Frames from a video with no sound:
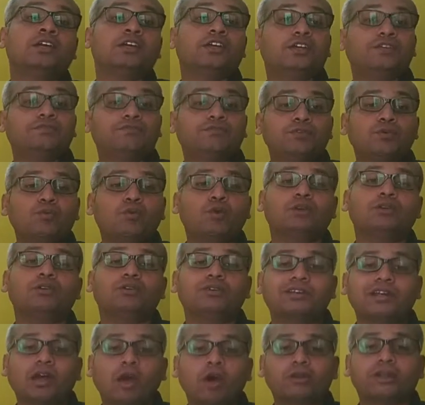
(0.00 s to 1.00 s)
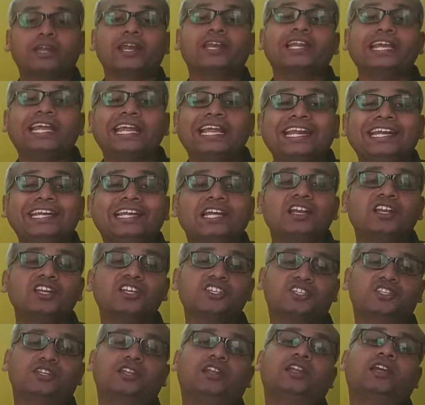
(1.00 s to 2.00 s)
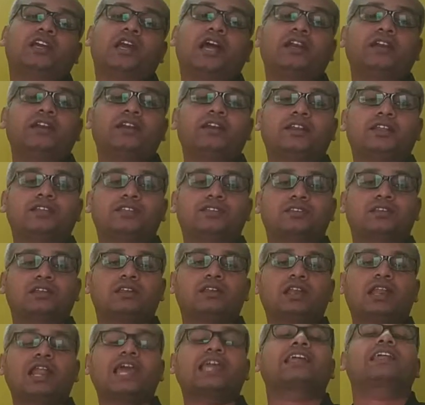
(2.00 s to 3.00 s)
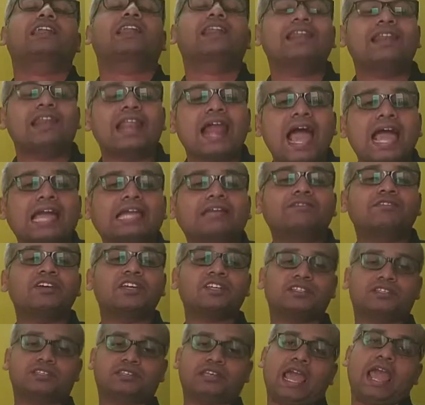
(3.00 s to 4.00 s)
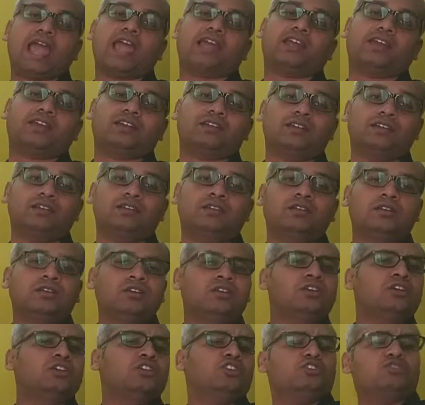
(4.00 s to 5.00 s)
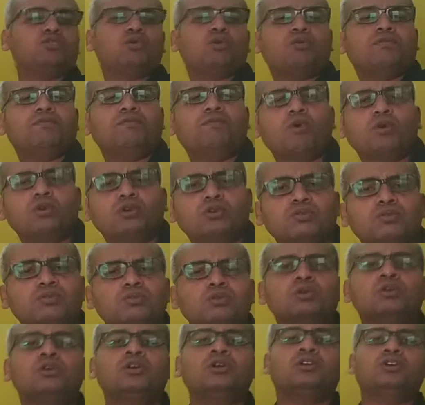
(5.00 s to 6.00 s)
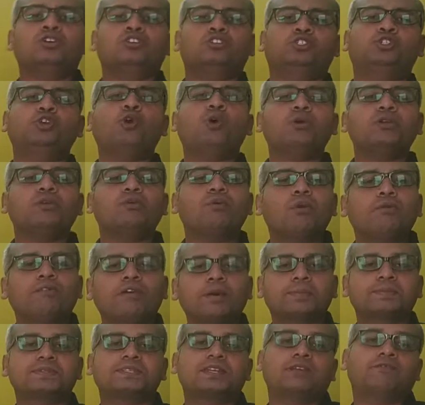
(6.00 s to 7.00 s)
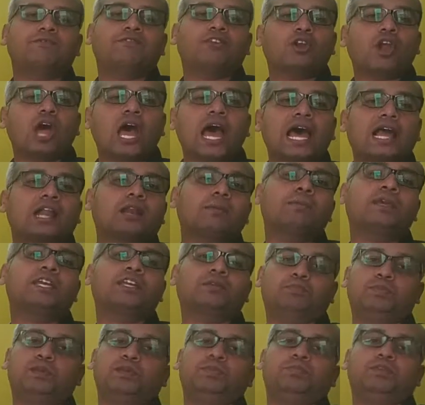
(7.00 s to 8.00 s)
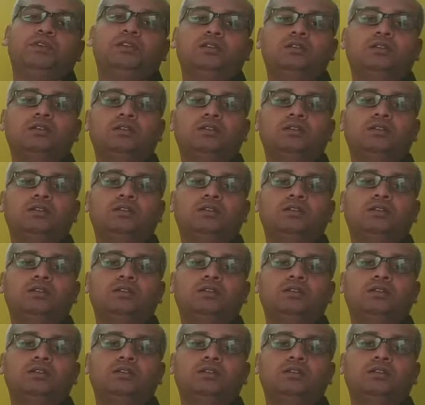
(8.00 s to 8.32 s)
if you want to target international countries like language tag, so you want to show your website for Arabic people,